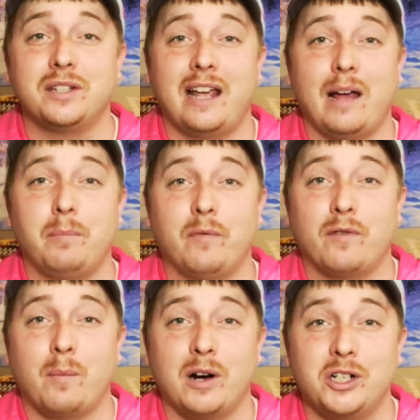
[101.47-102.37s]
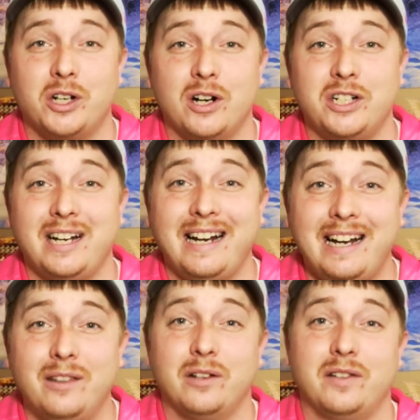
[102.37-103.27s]
camp from our church
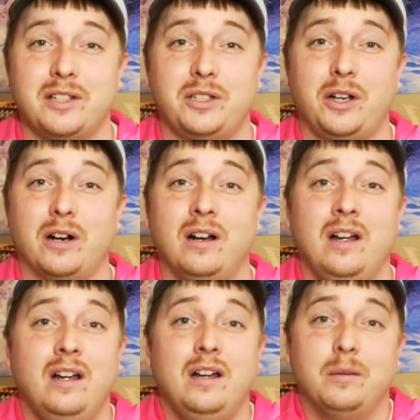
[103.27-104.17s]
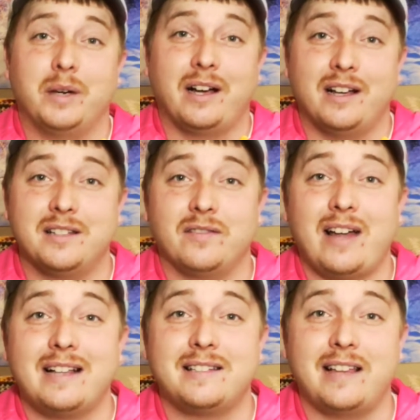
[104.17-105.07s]
either this year because of
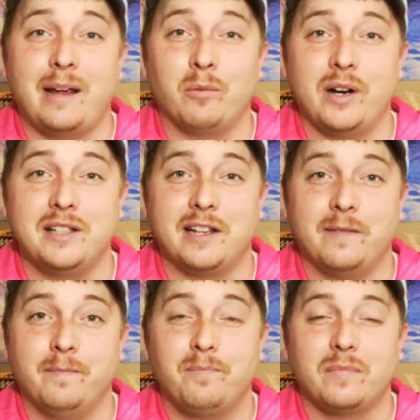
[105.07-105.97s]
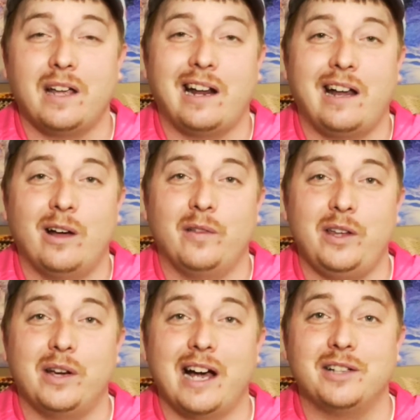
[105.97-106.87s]
that same reason. And I know that
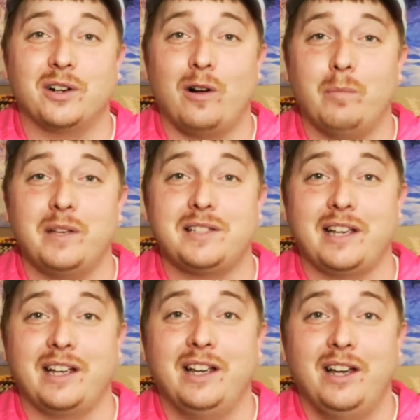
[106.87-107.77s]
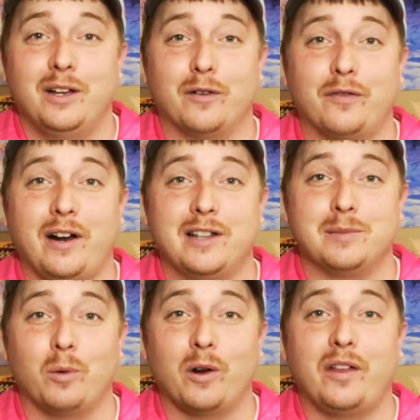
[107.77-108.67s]
you guys are all missing your
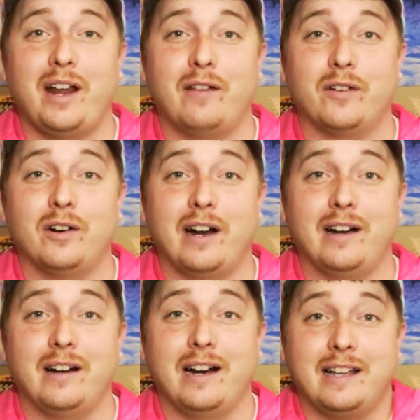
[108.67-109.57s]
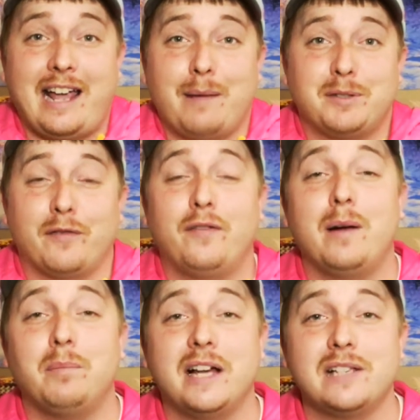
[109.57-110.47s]
friends more than ever, and camp's a
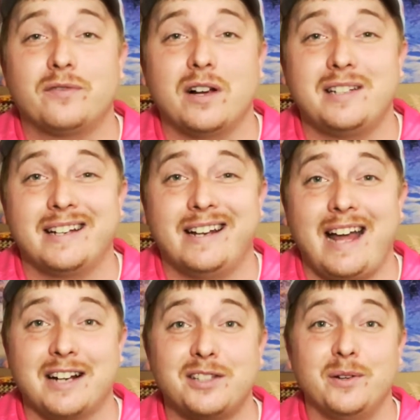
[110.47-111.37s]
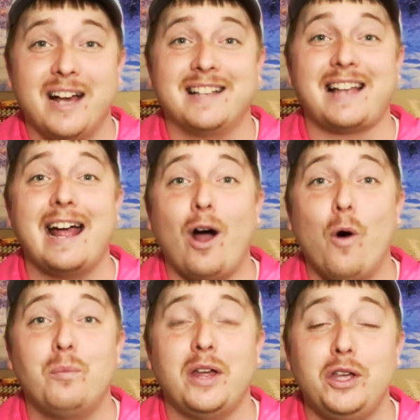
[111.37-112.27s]
fun place for us to connect. So yes, I
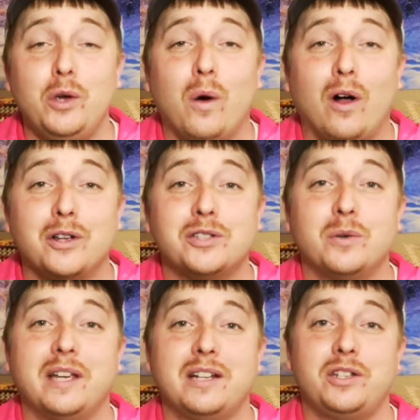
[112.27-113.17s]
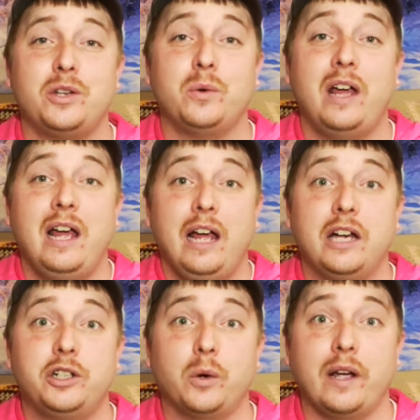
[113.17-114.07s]
hope that you also get to
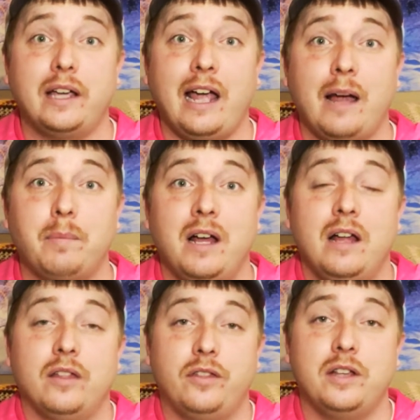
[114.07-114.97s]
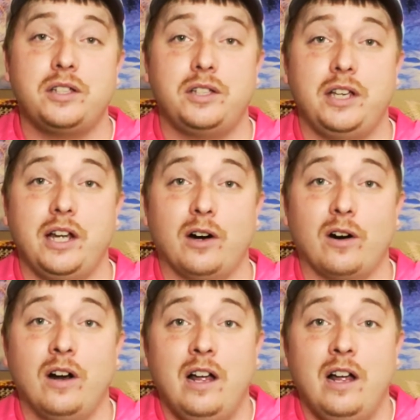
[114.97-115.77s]
enjoy camp this year,